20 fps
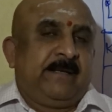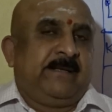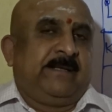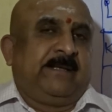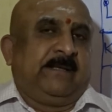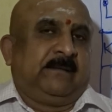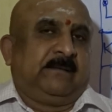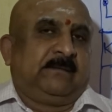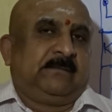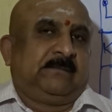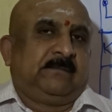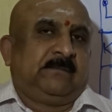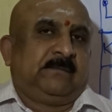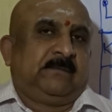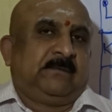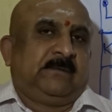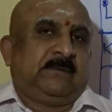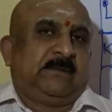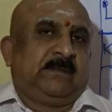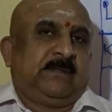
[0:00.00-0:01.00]
And
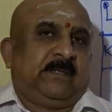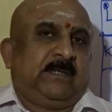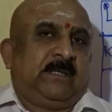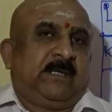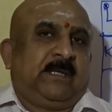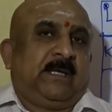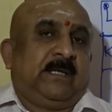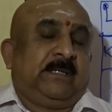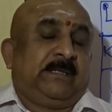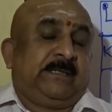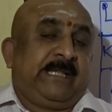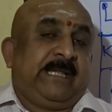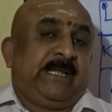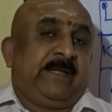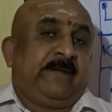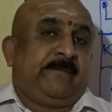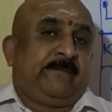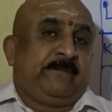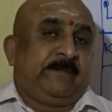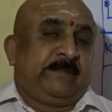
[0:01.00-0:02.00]

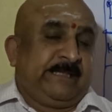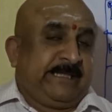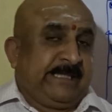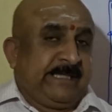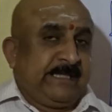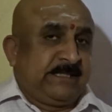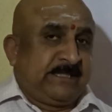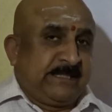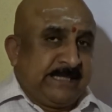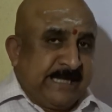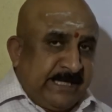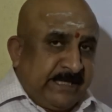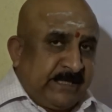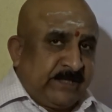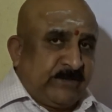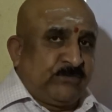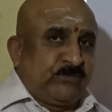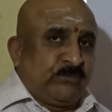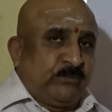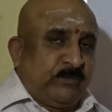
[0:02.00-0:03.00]
these
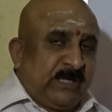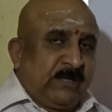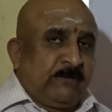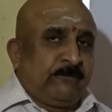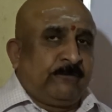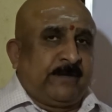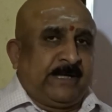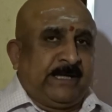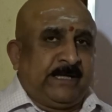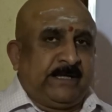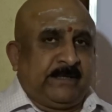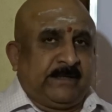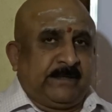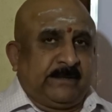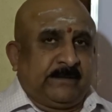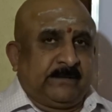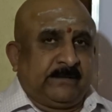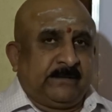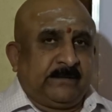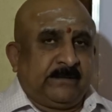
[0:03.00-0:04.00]
natives will
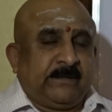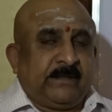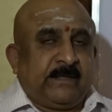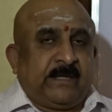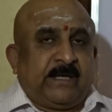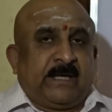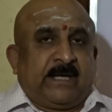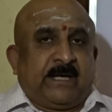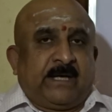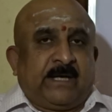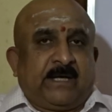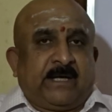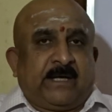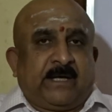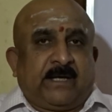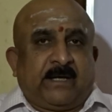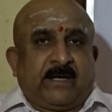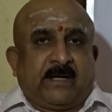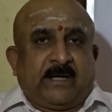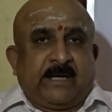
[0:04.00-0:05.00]
find
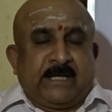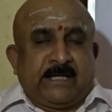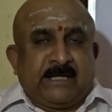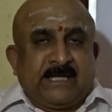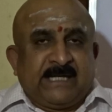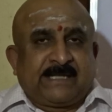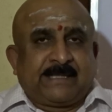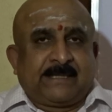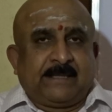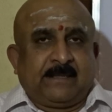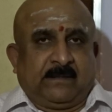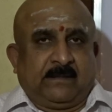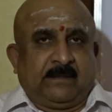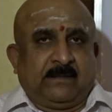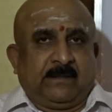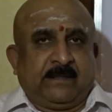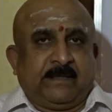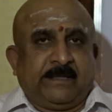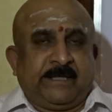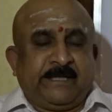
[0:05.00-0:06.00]
a
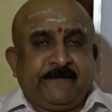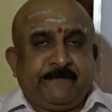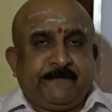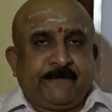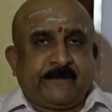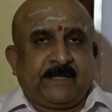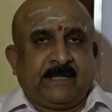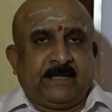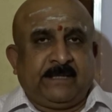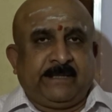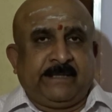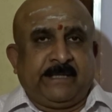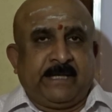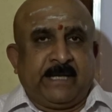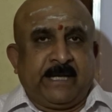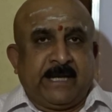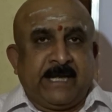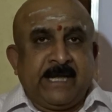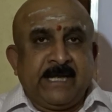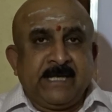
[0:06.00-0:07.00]
little
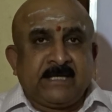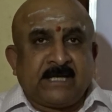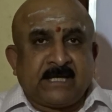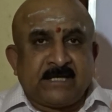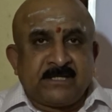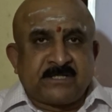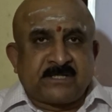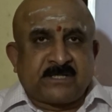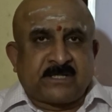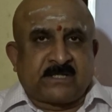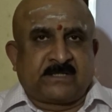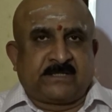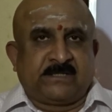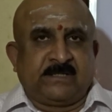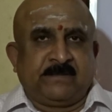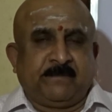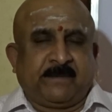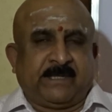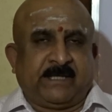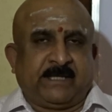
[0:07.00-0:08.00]
difficulty in
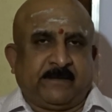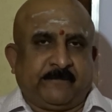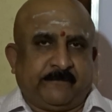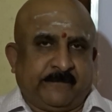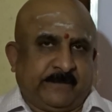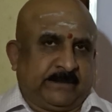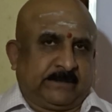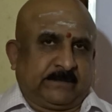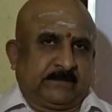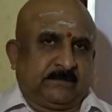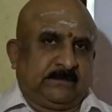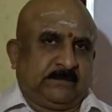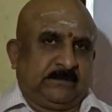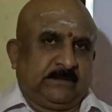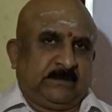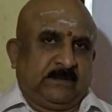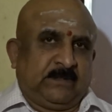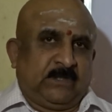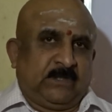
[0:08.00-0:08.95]
construction part of it,